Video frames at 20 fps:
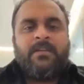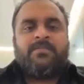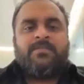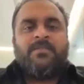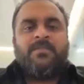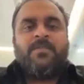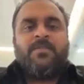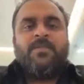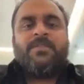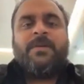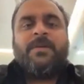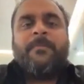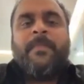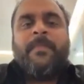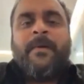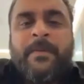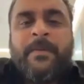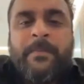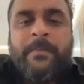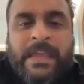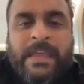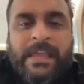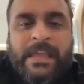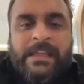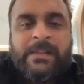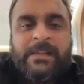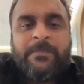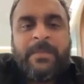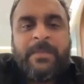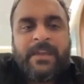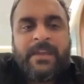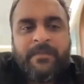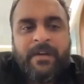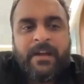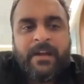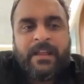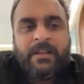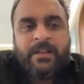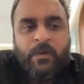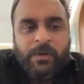So the Bhil,
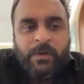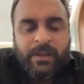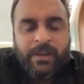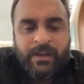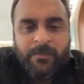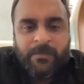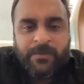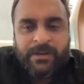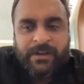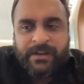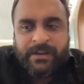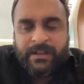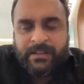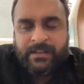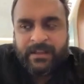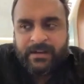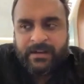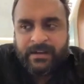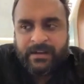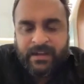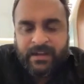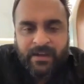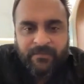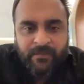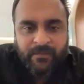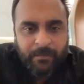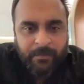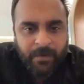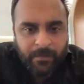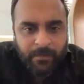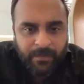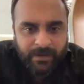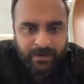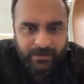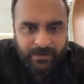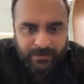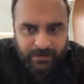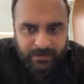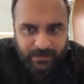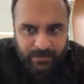Megwar, and Koli community, they didn't have
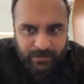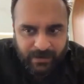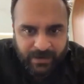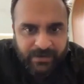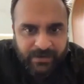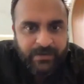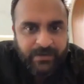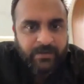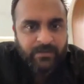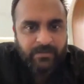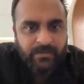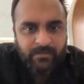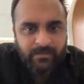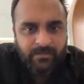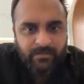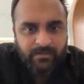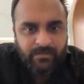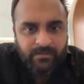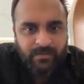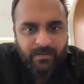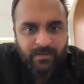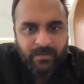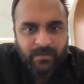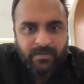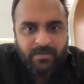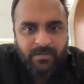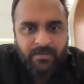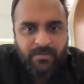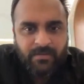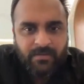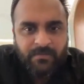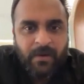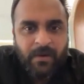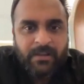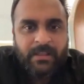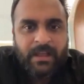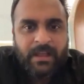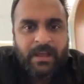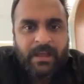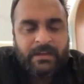permanent addresses. So
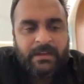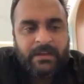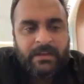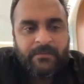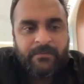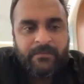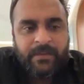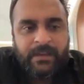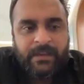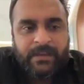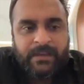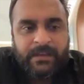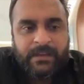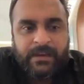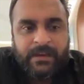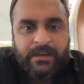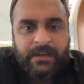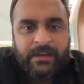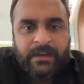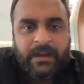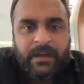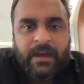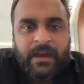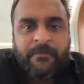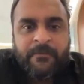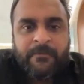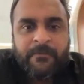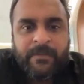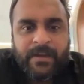for that, we created a